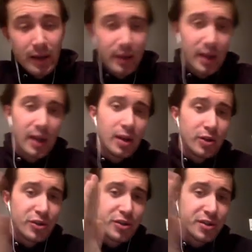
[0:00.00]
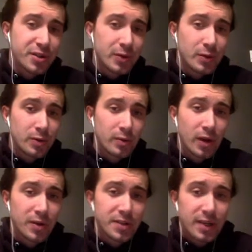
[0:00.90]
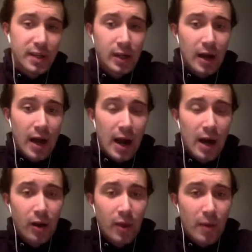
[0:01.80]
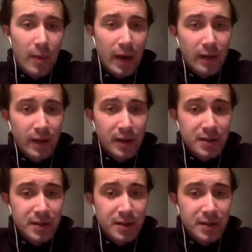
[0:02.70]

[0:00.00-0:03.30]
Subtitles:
The hinge still goes in and out on the back there,